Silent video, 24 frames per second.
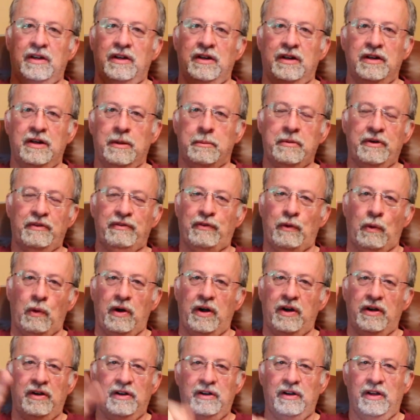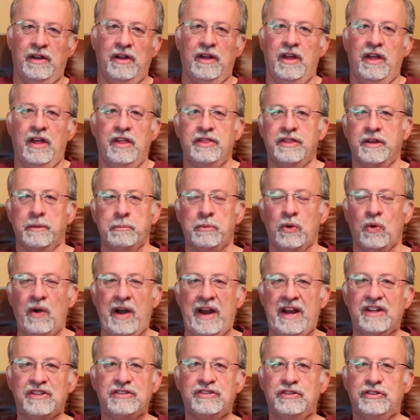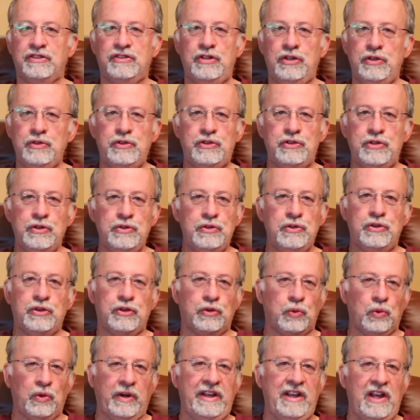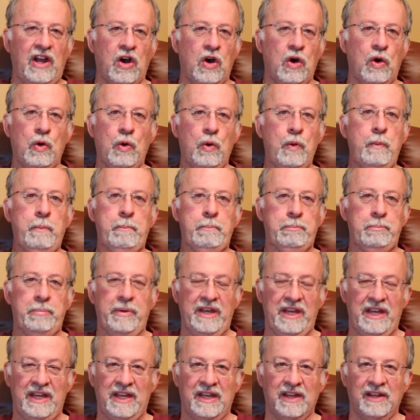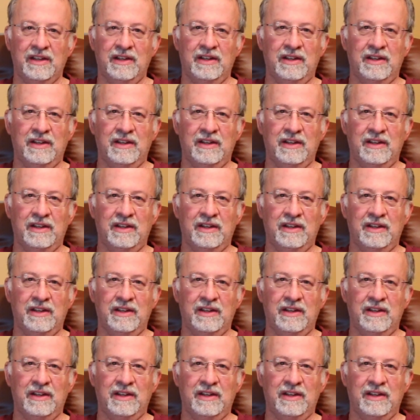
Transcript: Number 4, the Marantz 2230B.